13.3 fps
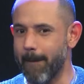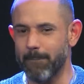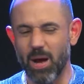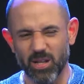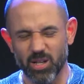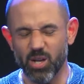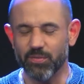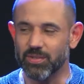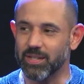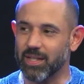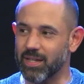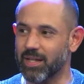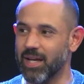I'd love to
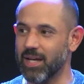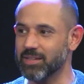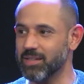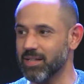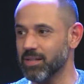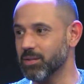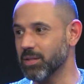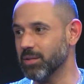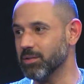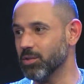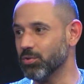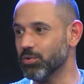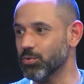get a candidate and,
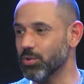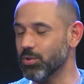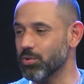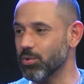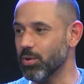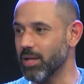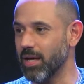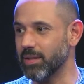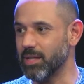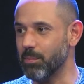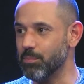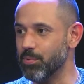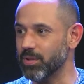you know, through the door that,
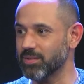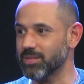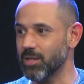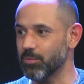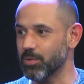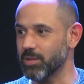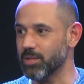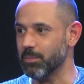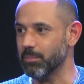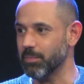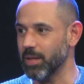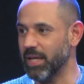that brings that with them.